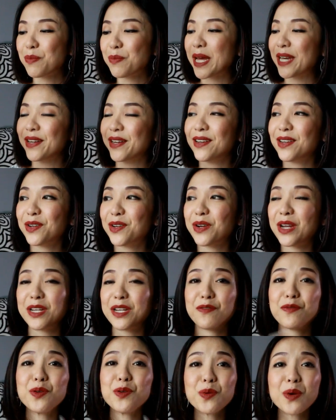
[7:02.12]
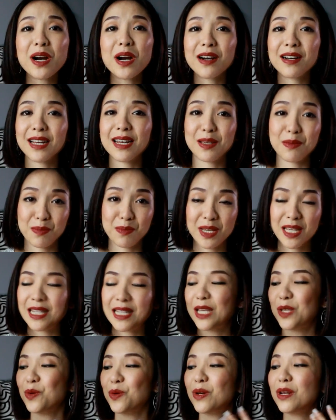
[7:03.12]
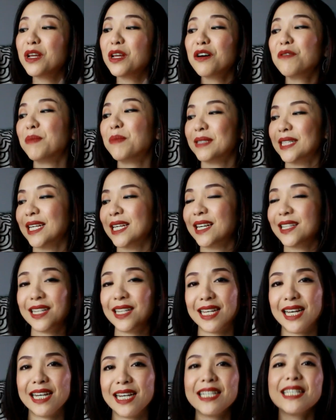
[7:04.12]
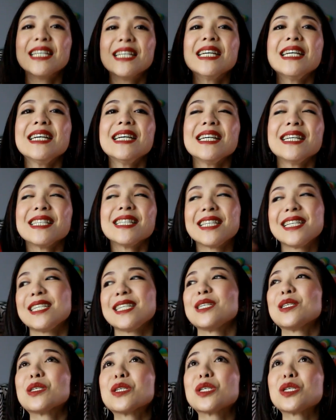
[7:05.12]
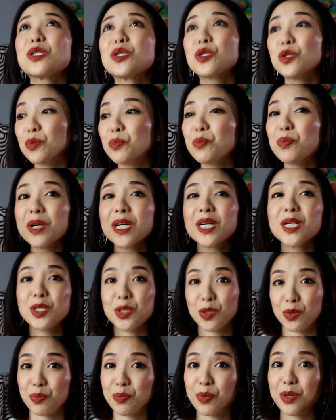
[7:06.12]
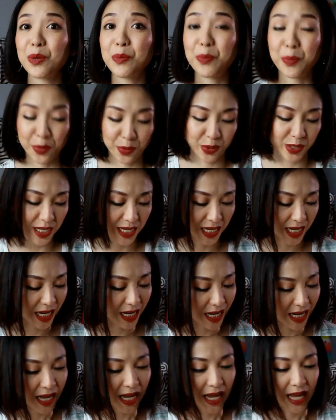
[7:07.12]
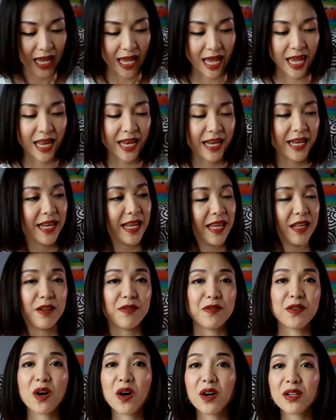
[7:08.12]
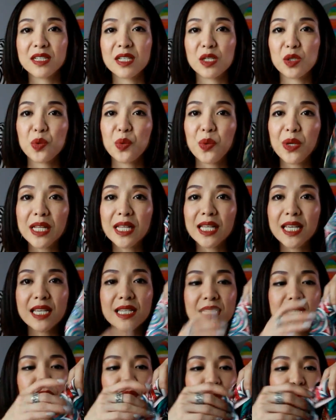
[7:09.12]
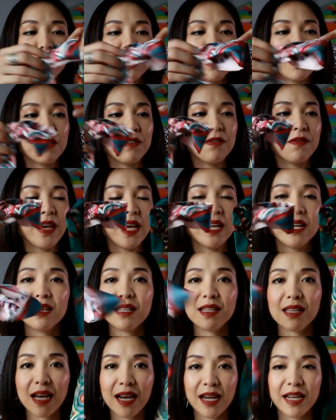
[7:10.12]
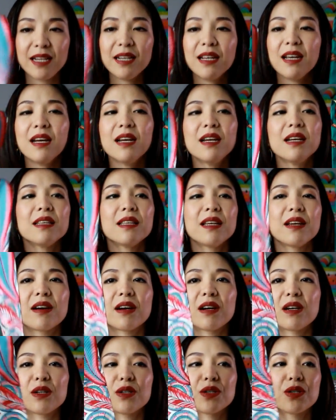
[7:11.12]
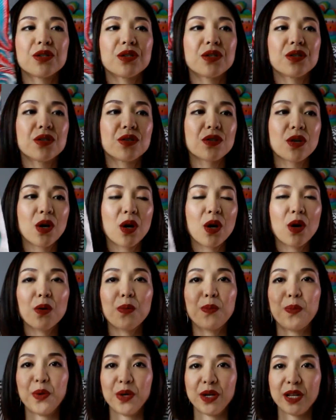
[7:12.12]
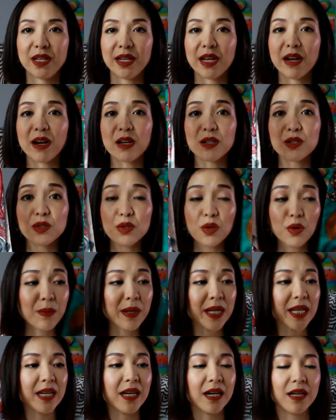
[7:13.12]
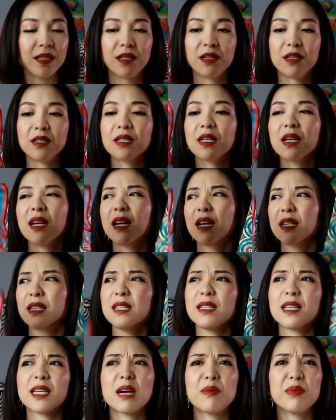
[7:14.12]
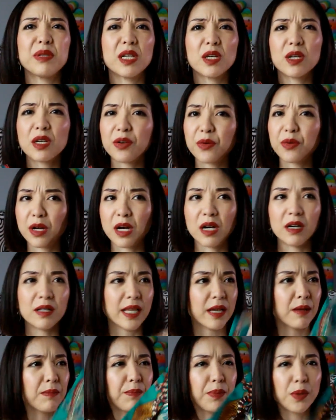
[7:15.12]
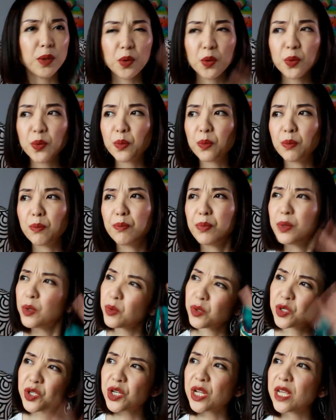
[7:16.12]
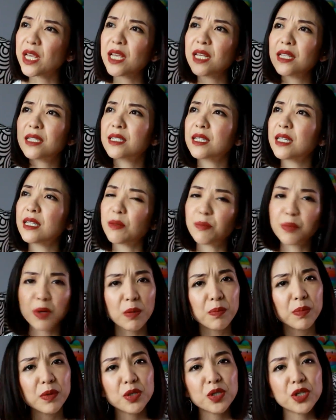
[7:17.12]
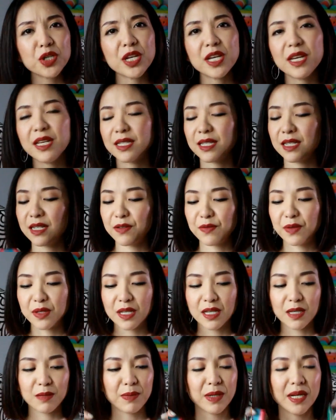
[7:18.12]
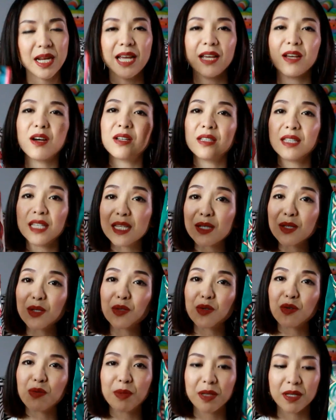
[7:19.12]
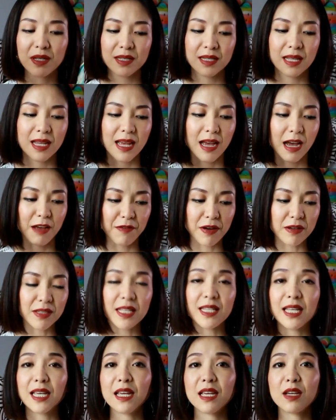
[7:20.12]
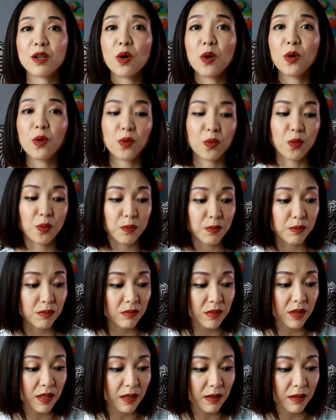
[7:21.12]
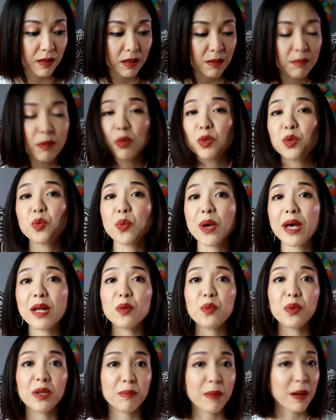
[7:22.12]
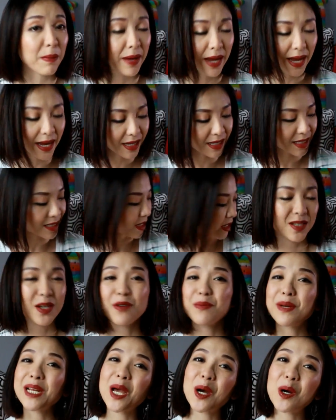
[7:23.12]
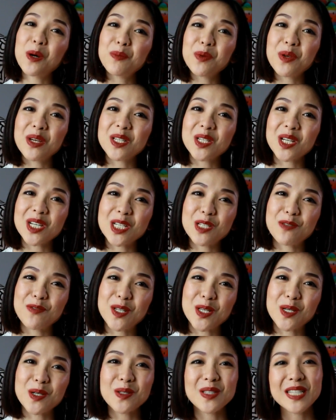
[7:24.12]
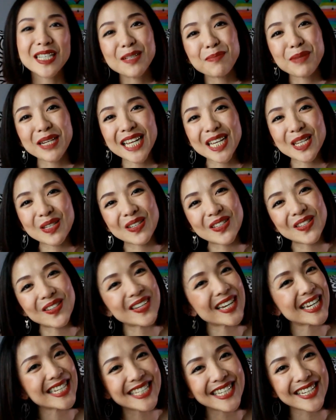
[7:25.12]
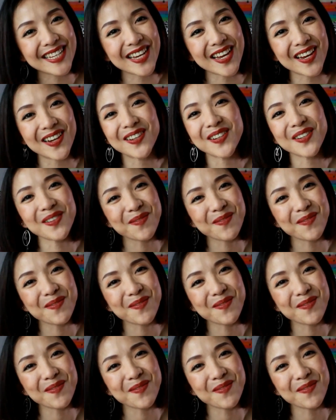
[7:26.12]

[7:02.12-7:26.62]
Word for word: bandoulière, and if you are like me, that you love multicolor line, this is super pretty. And then of course the Twillys from the Savanna line, they are so pretty. There are so many colors. I think they come in the like blue shades, then the purple shades and everything, but I got these two because I found that they go the most well with my bags. So everybody, I hope you enjoyed this video. Till my next one, you guys take care.